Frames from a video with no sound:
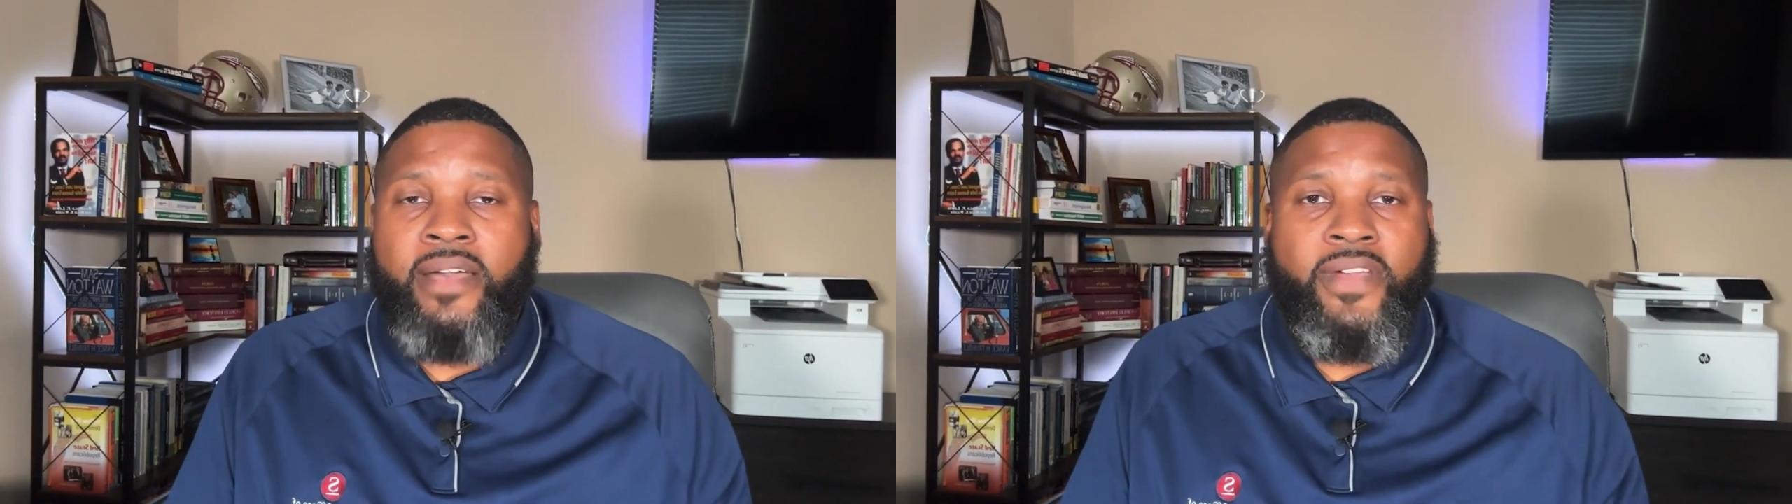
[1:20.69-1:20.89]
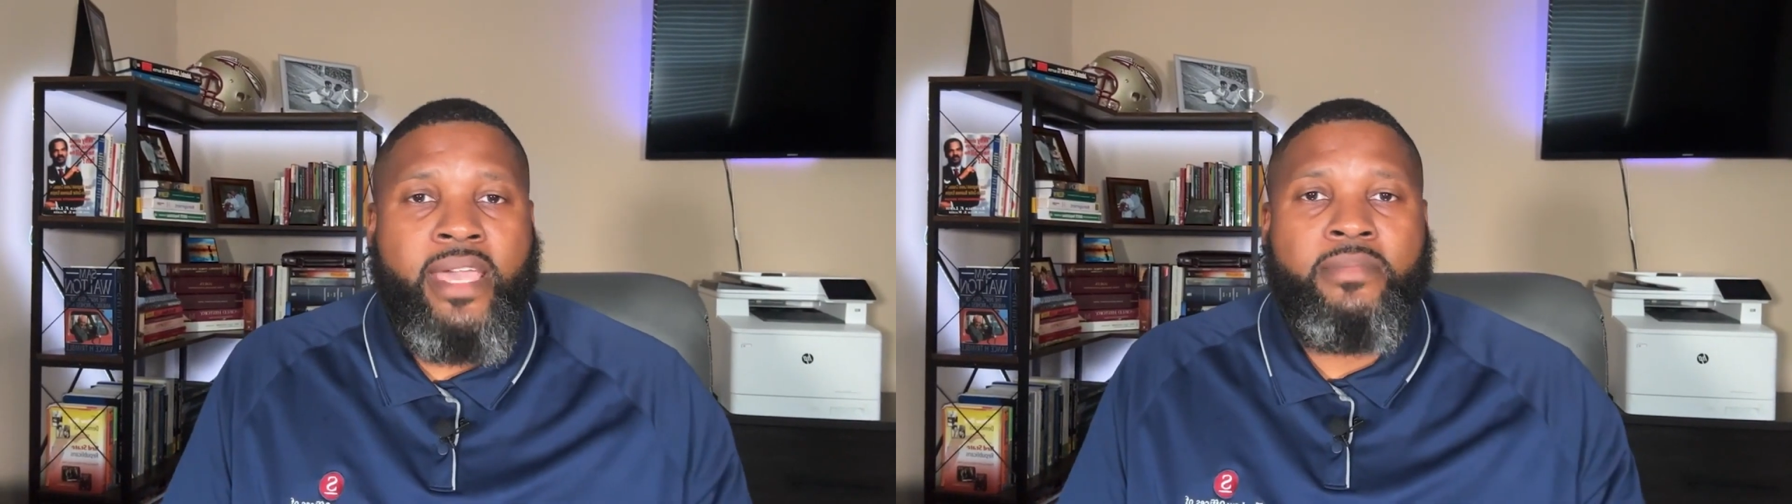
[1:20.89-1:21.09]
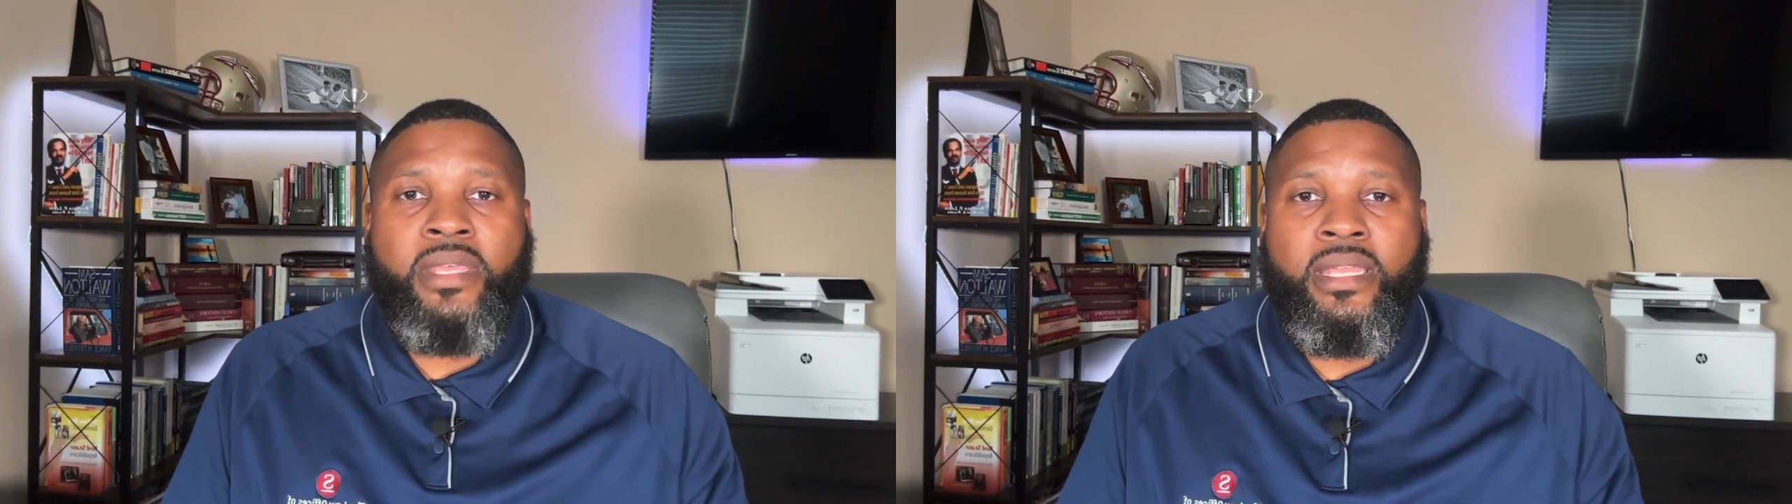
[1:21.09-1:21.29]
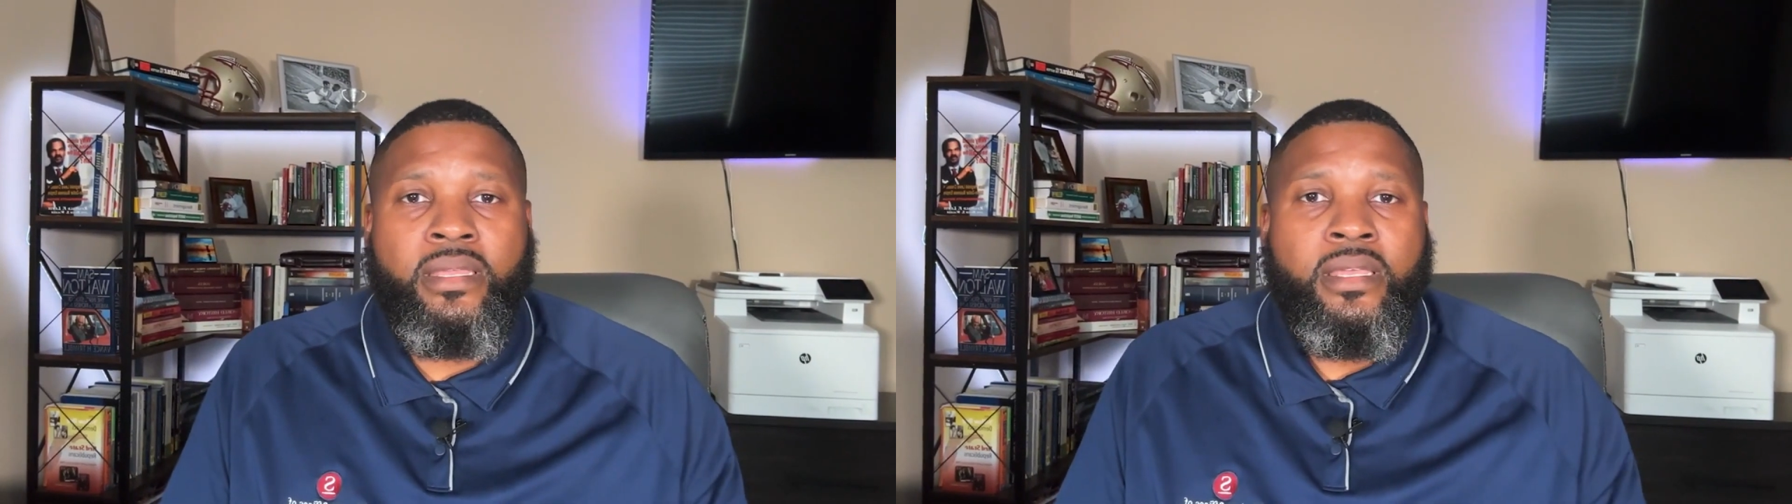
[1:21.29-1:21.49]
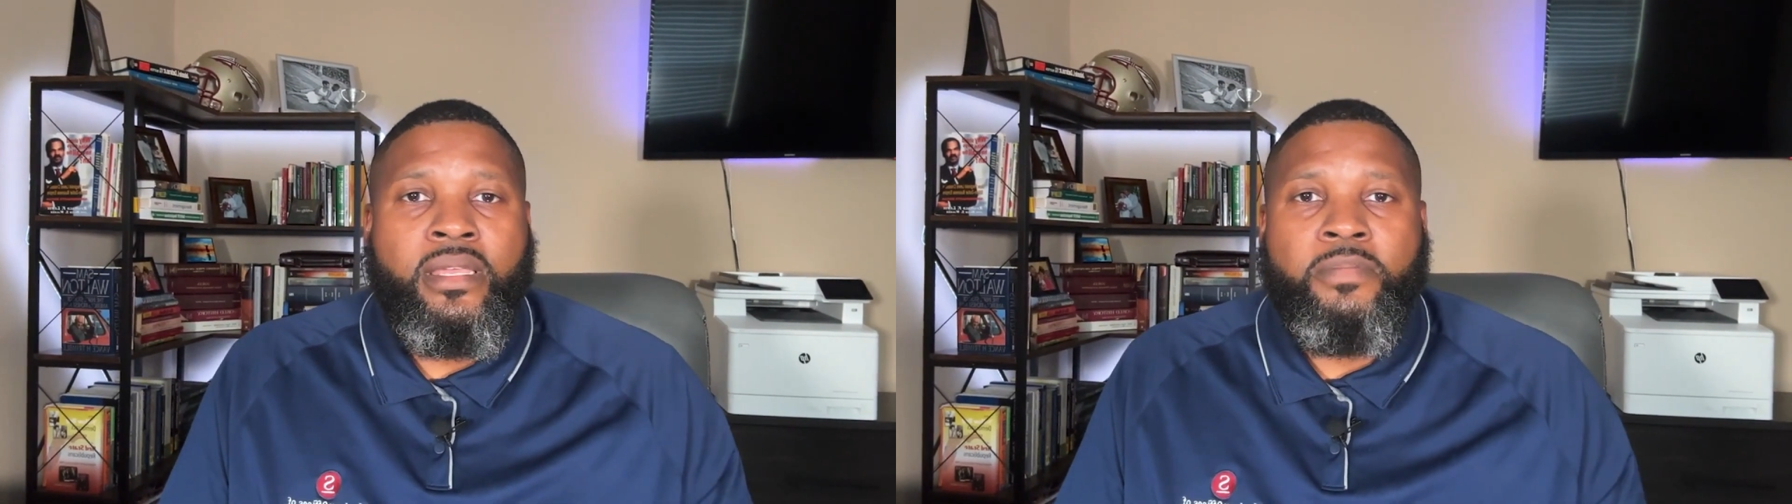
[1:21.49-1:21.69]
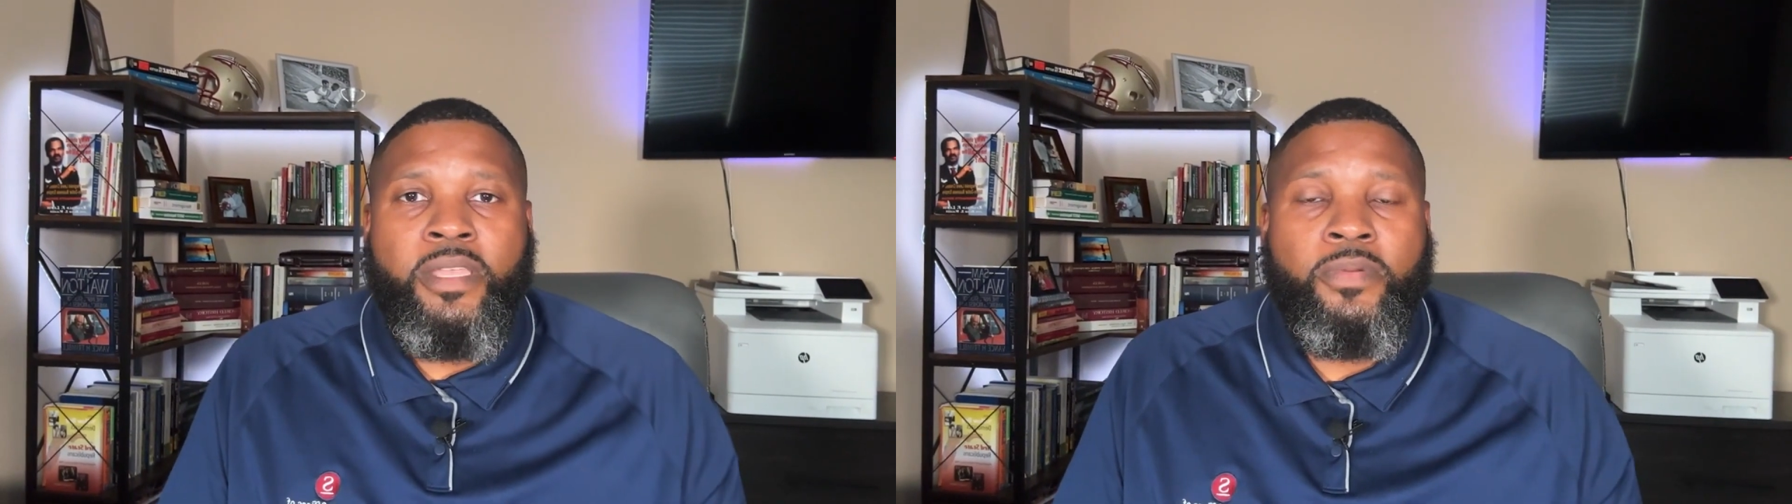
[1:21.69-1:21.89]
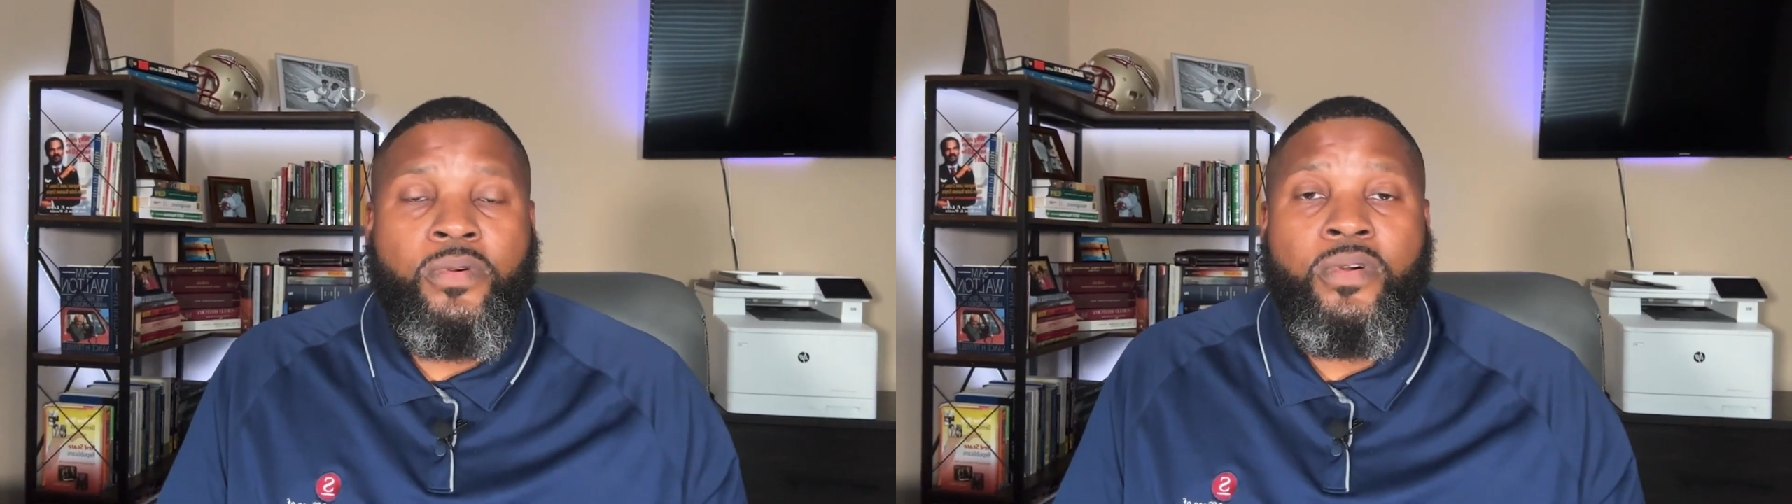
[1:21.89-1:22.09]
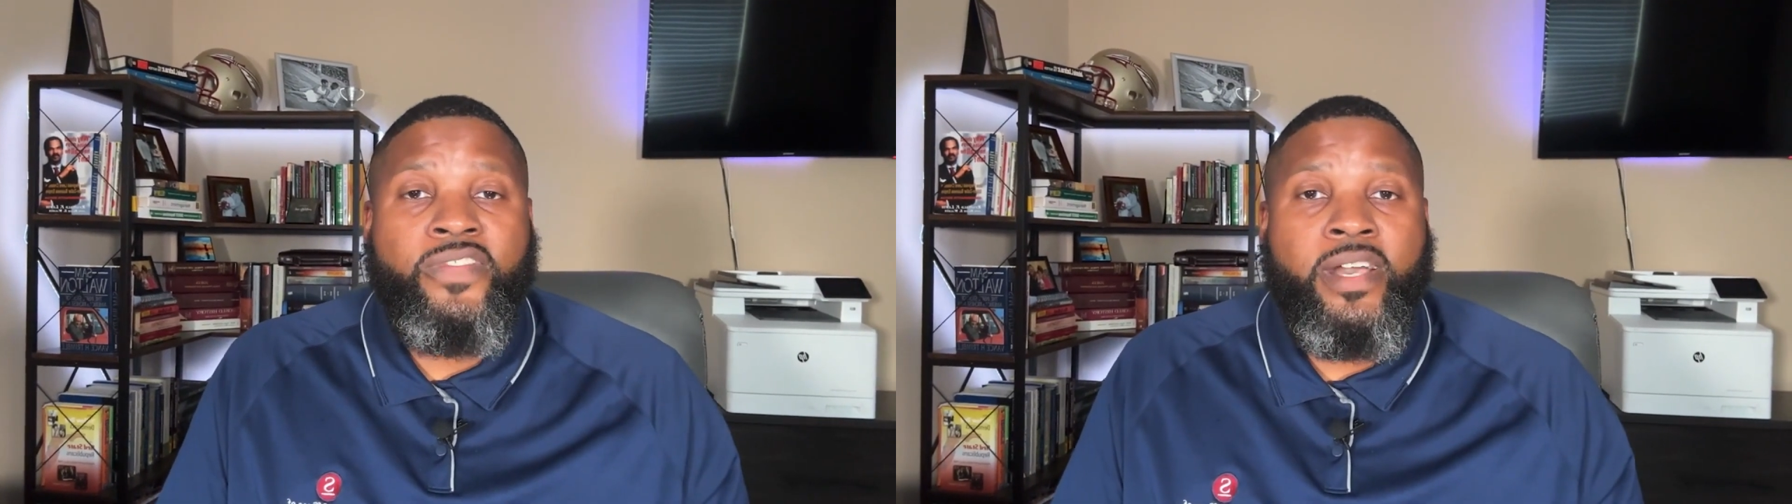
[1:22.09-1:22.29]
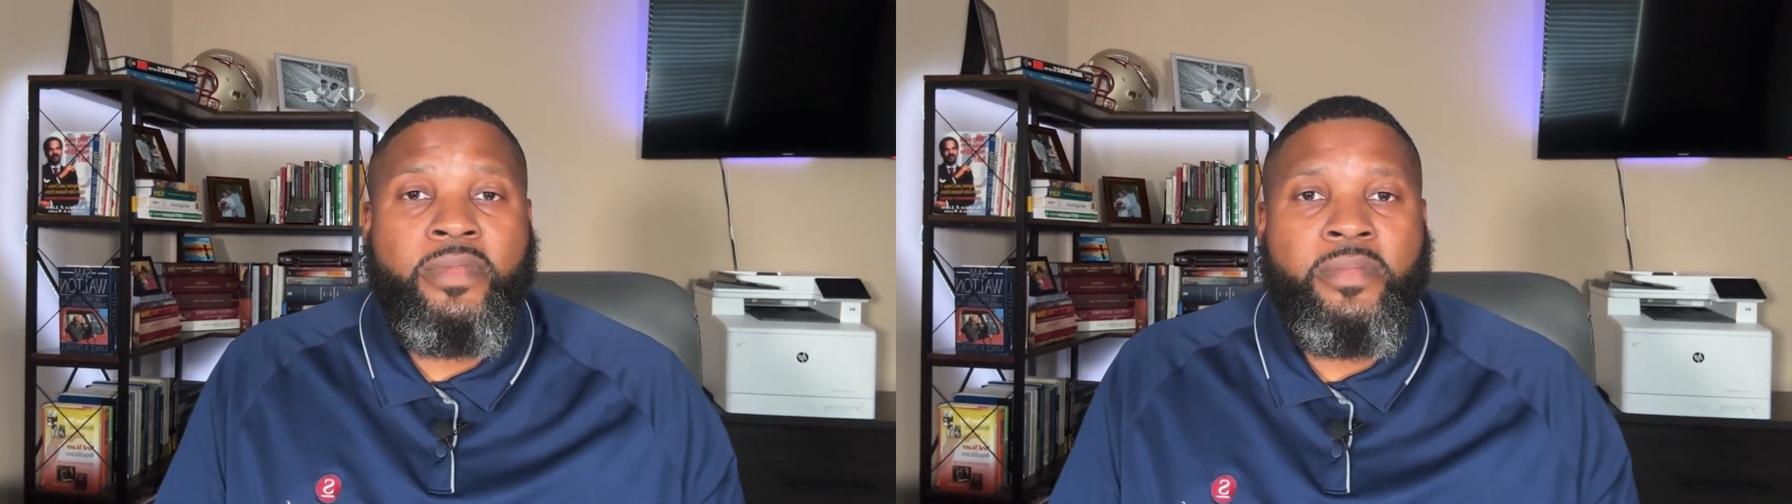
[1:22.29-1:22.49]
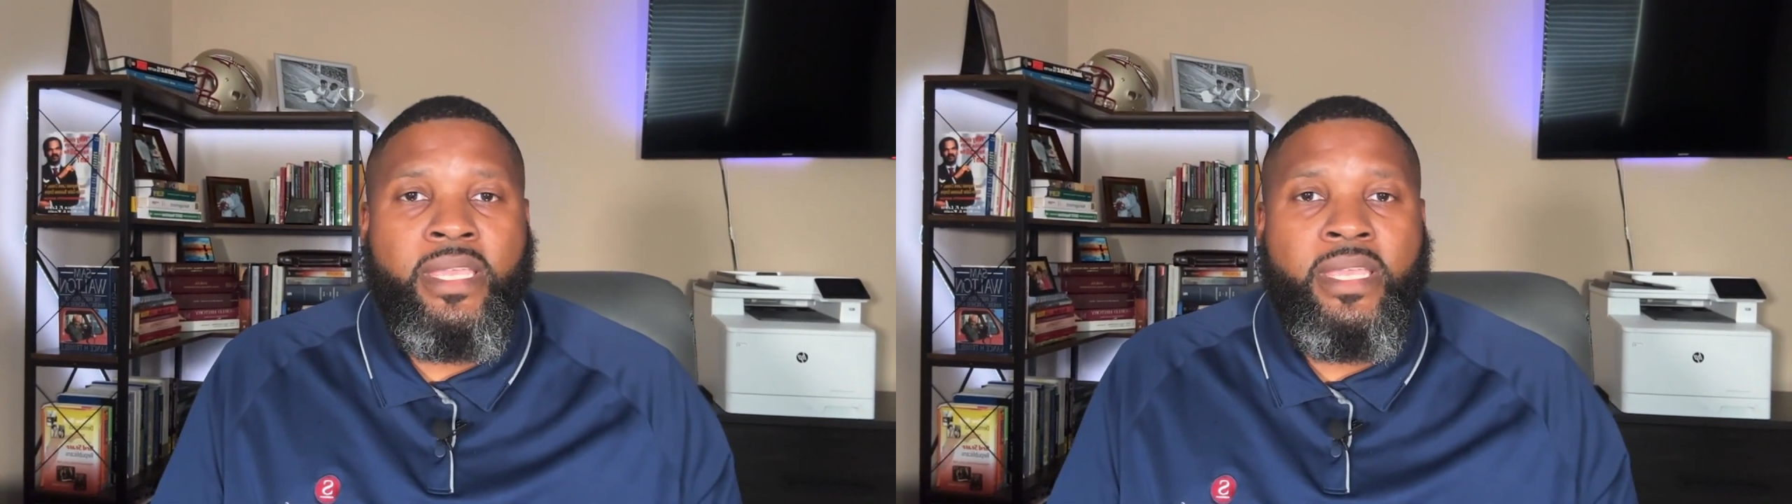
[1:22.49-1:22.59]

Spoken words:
I've had many people who have come to